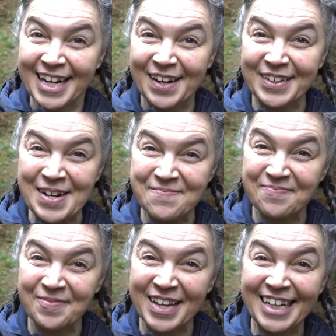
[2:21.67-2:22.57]
Okay,
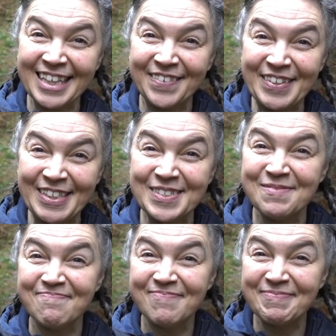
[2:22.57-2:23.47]
love you.
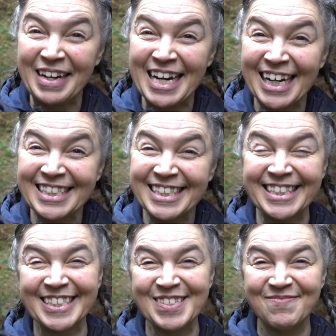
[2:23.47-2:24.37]
Big
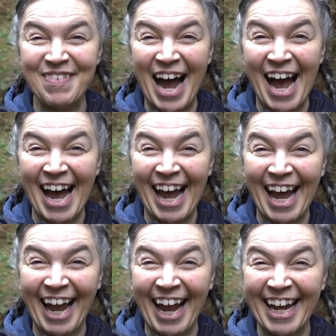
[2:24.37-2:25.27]
hugs.
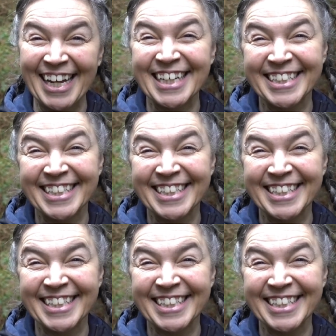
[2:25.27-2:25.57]
Bye.